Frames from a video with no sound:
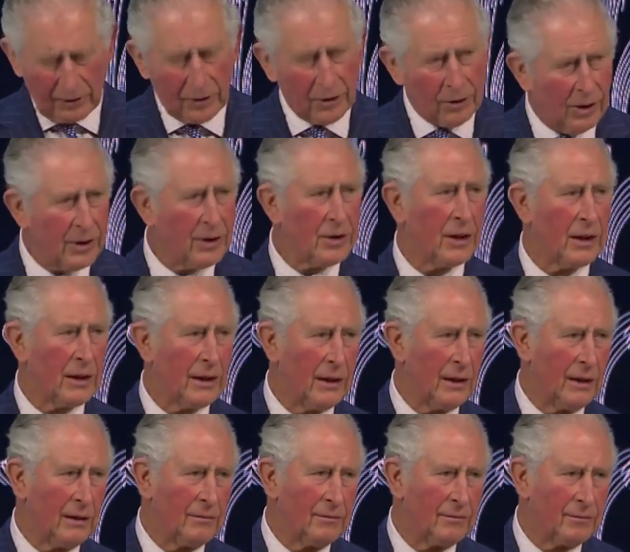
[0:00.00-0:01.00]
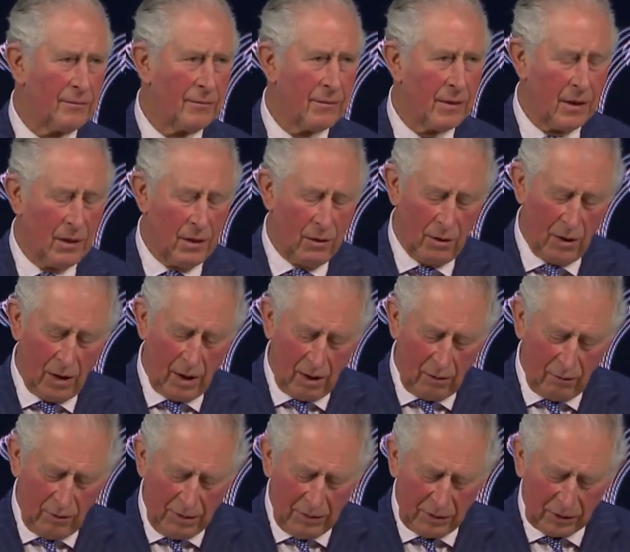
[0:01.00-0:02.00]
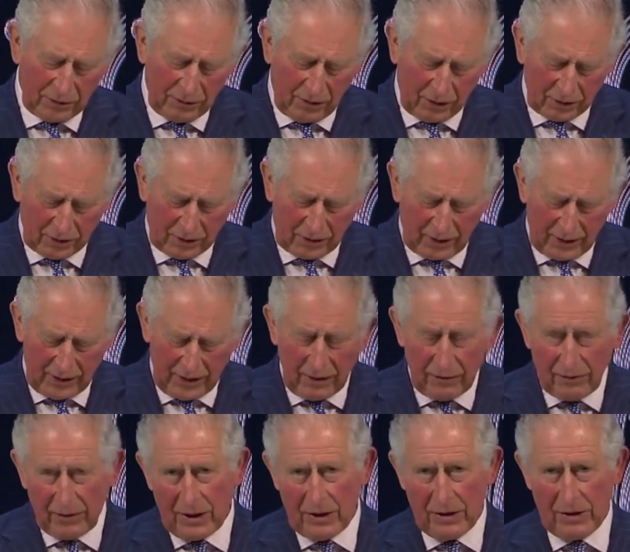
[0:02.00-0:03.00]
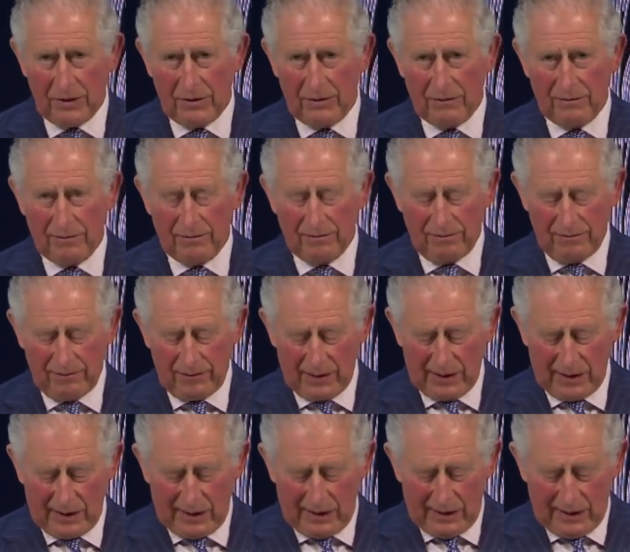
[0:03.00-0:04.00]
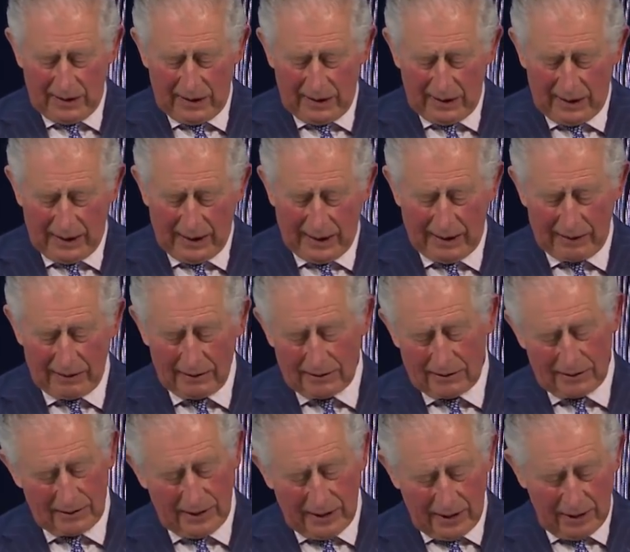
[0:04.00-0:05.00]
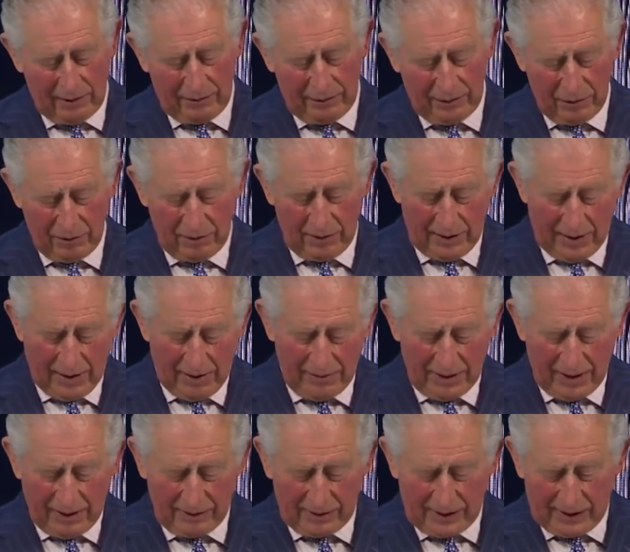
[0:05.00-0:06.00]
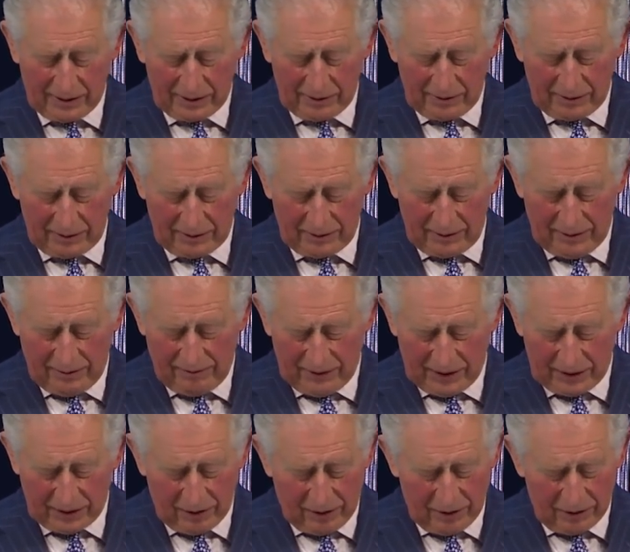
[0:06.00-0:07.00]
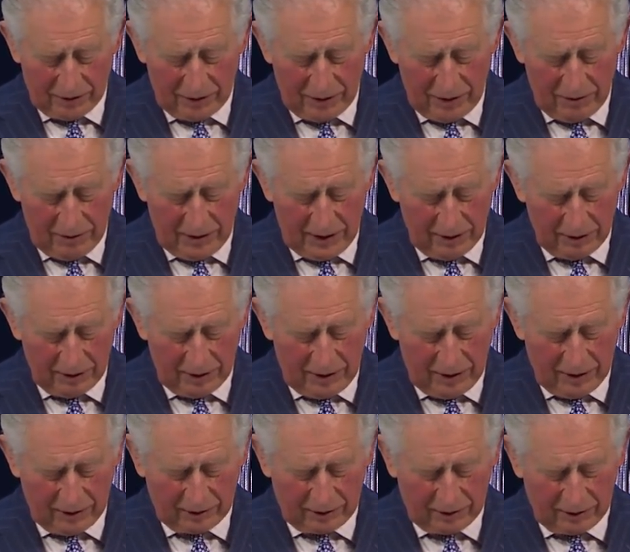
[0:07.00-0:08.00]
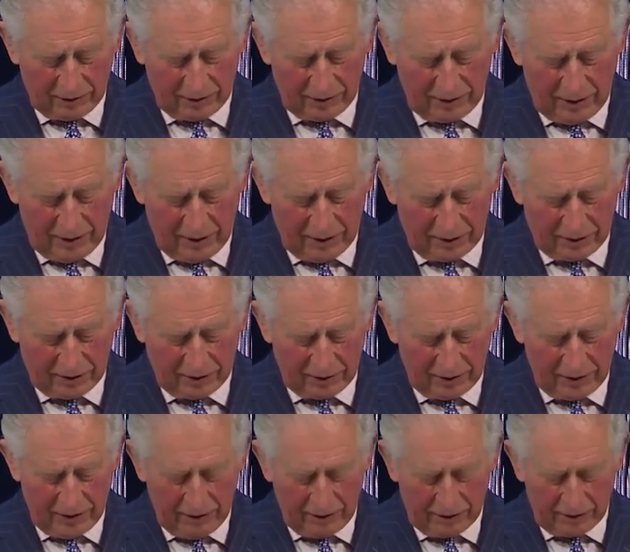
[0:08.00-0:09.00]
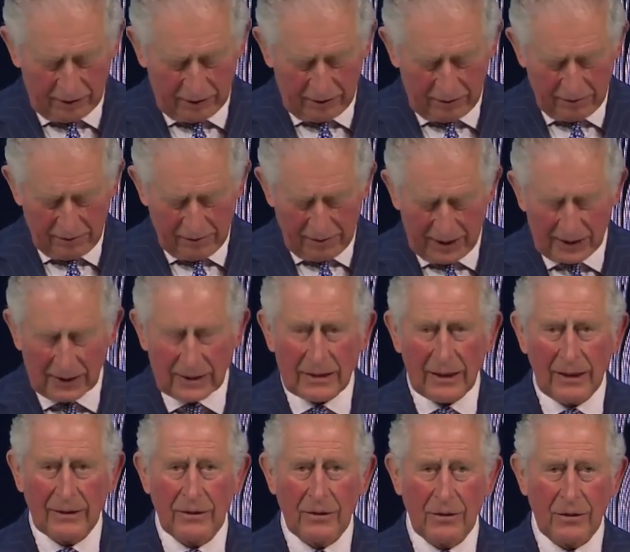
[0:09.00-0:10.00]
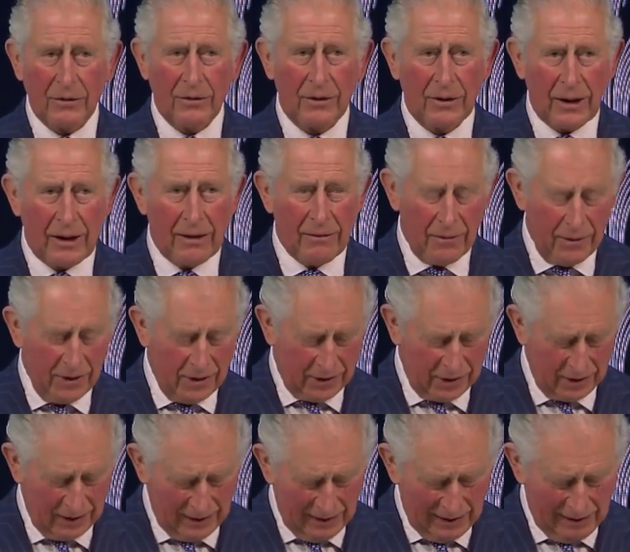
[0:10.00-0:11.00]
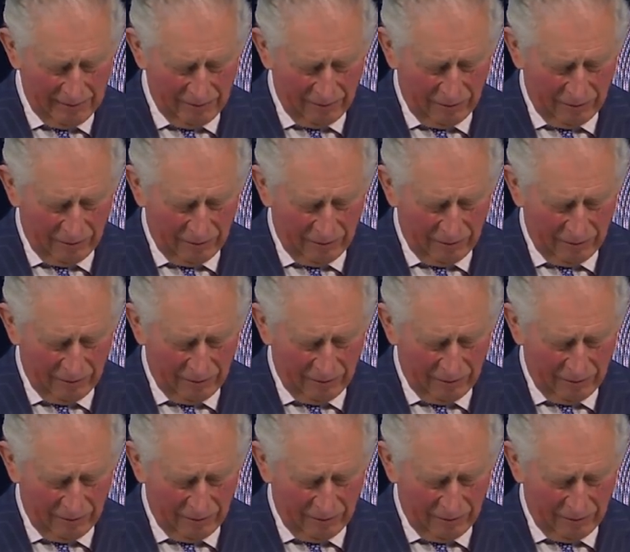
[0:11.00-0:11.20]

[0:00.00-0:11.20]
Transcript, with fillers: And critically, uh, we must foster innovation. And here, if you will allow me, I would like to acknowledge the new Earthshot, Earthshot initiative of my son, the Duke of Cambridge,